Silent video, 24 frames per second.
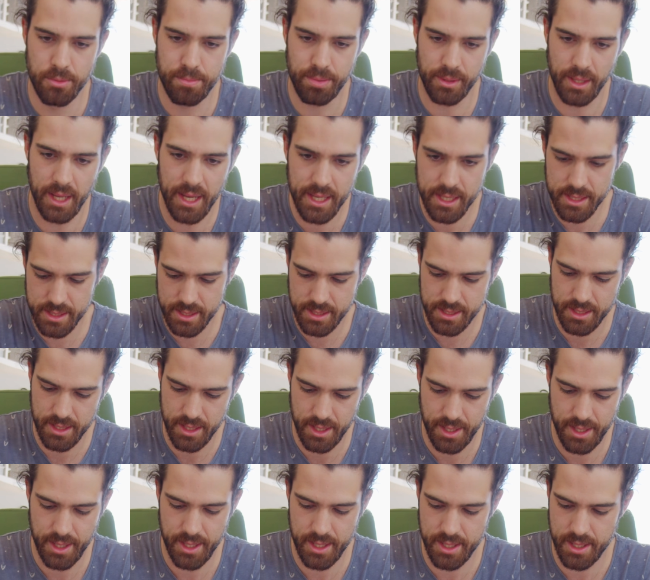plates,
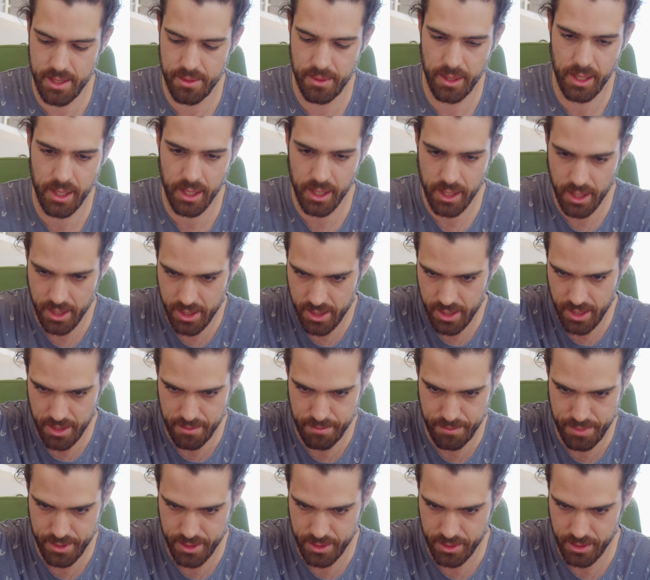and now we can go
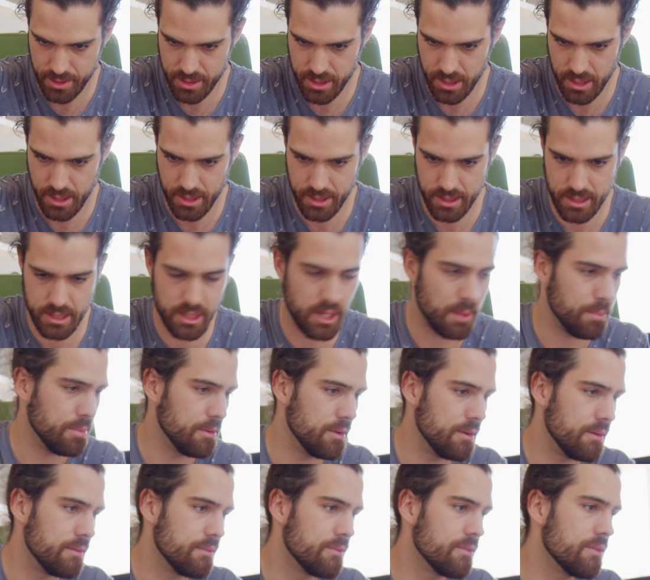and build on top
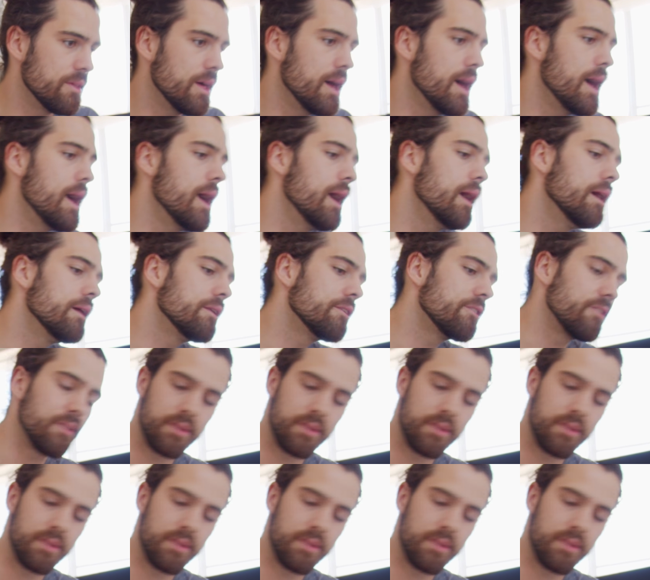of that